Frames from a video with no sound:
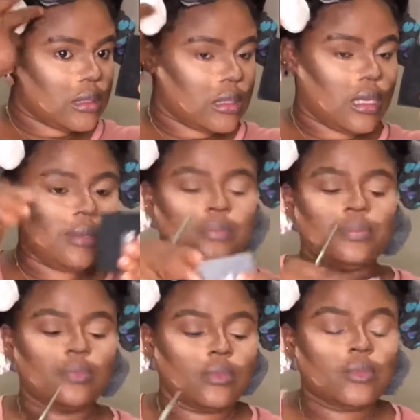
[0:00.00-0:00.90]
Yeah,
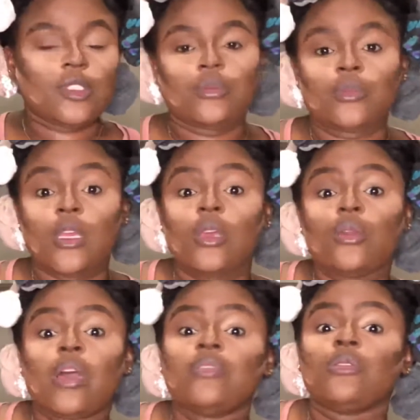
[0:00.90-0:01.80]
you
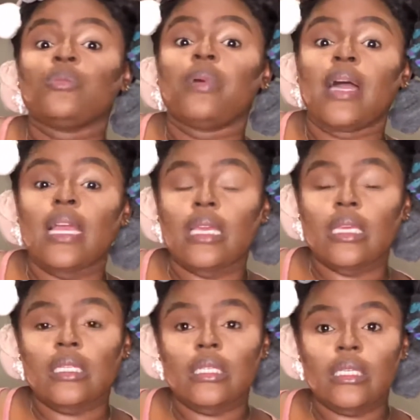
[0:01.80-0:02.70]
have to buy
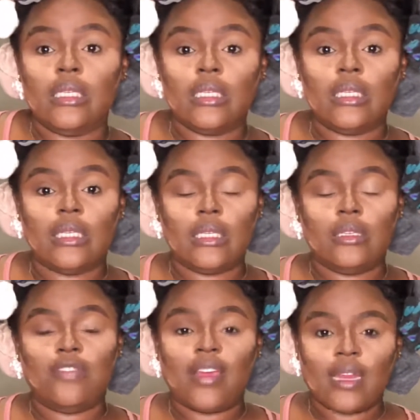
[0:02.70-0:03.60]
the
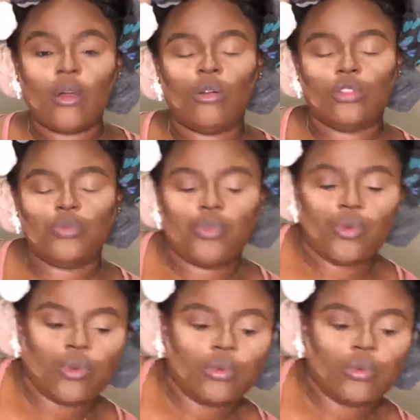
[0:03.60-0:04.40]
Final Cut Pro,